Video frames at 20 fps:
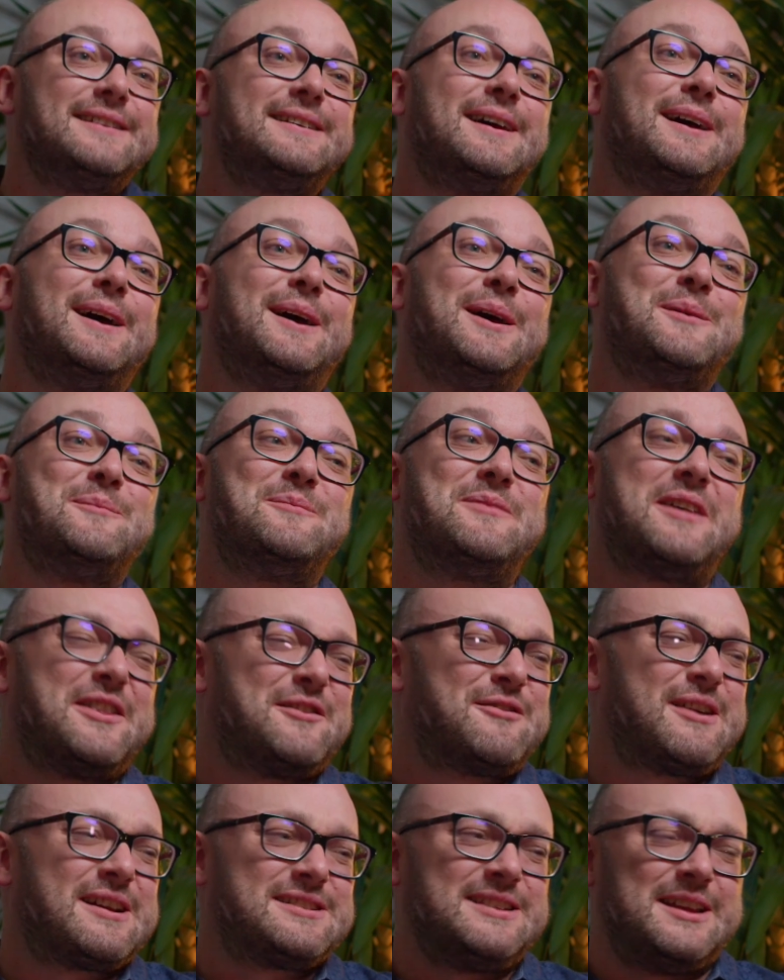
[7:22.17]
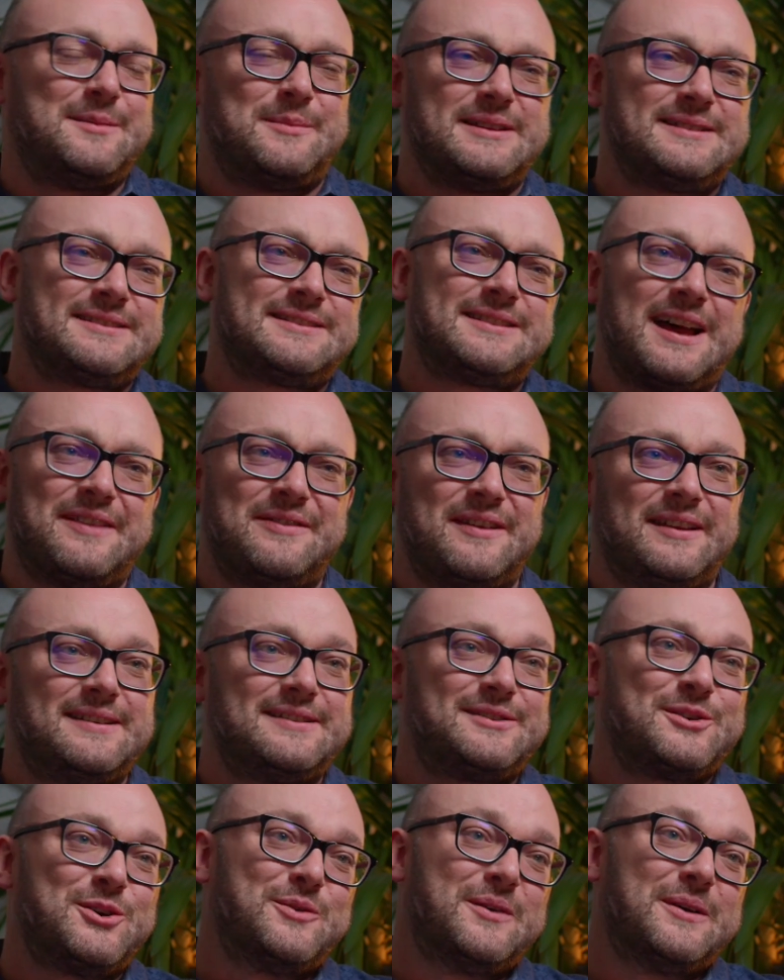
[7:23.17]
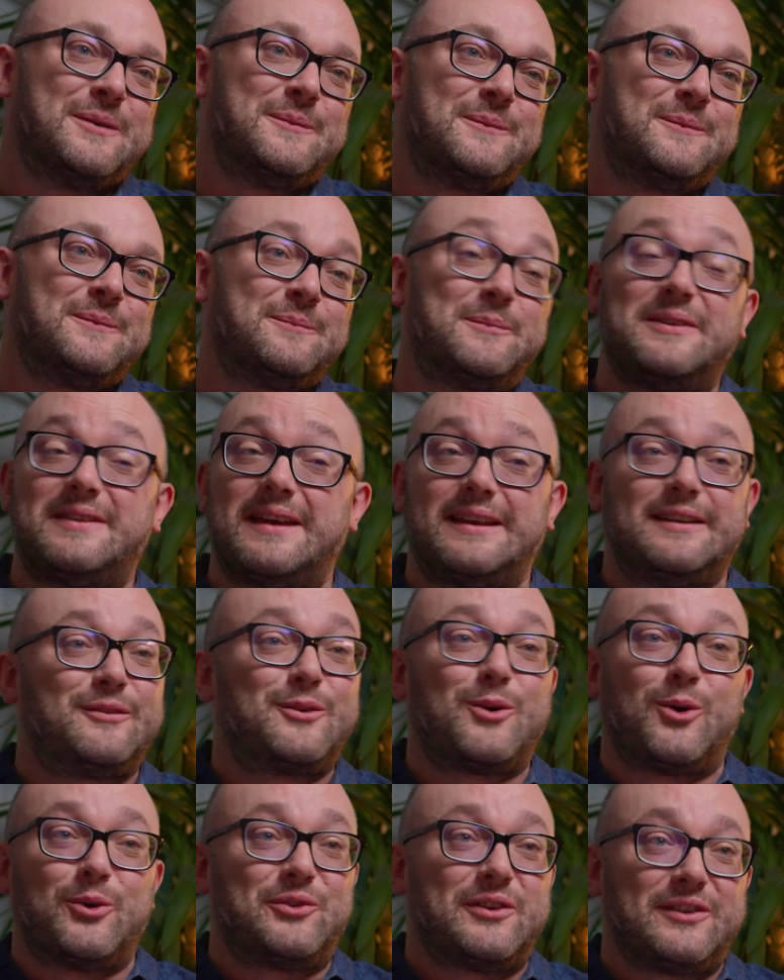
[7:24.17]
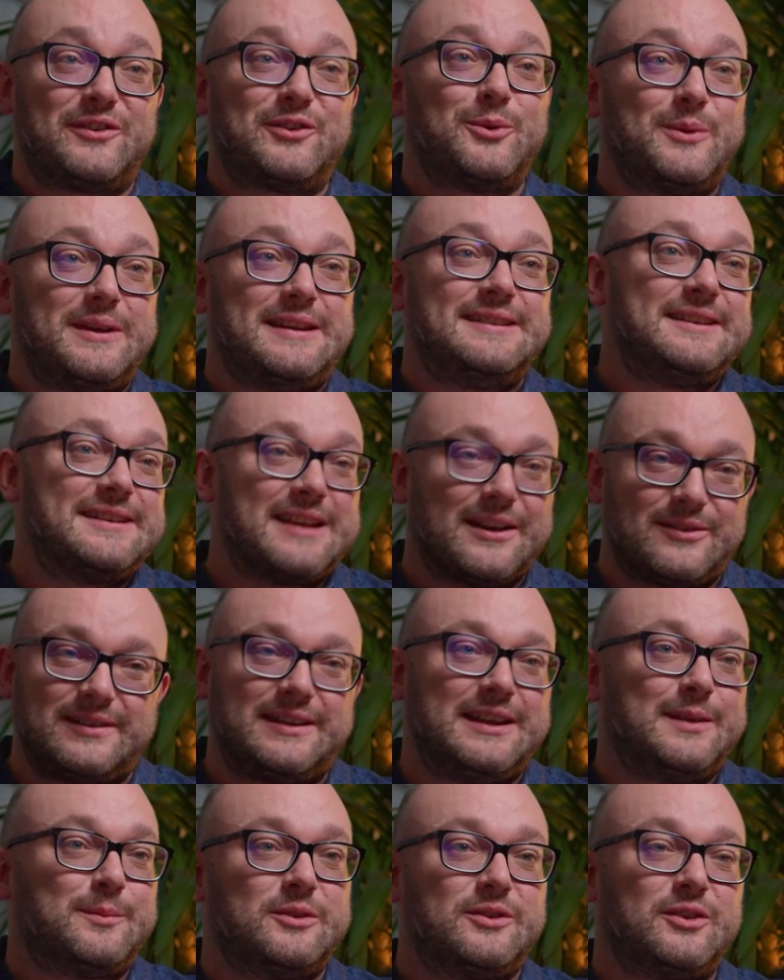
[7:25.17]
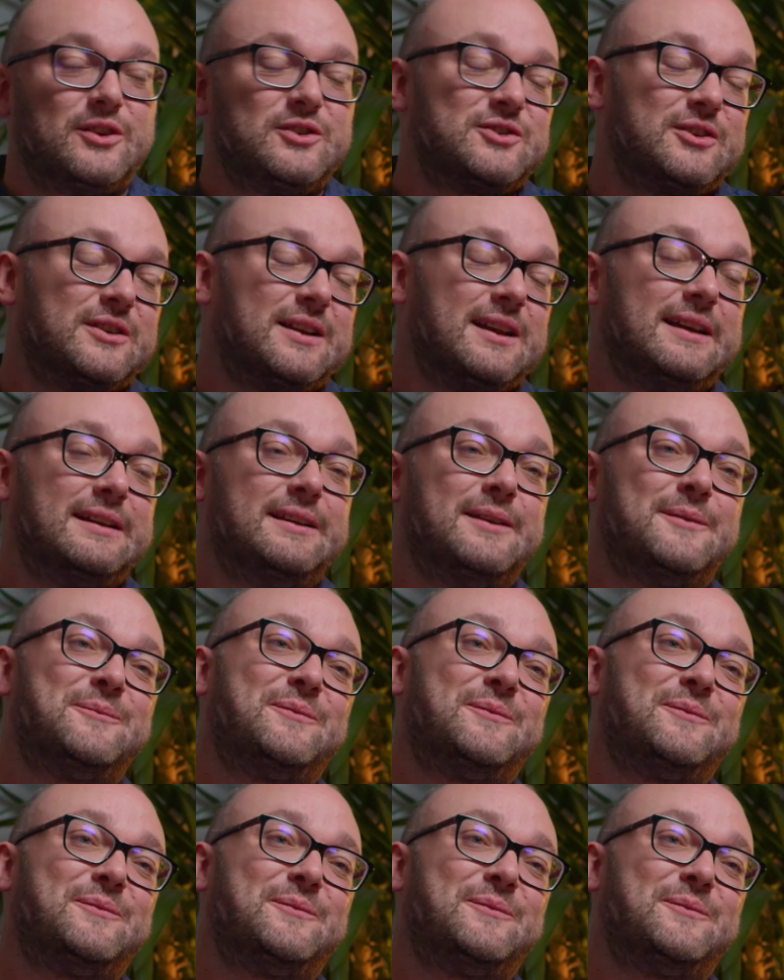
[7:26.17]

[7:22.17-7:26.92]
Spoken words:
that they're actually a bit sad that it's over. But then, of course, it's so easy now to keep in touch online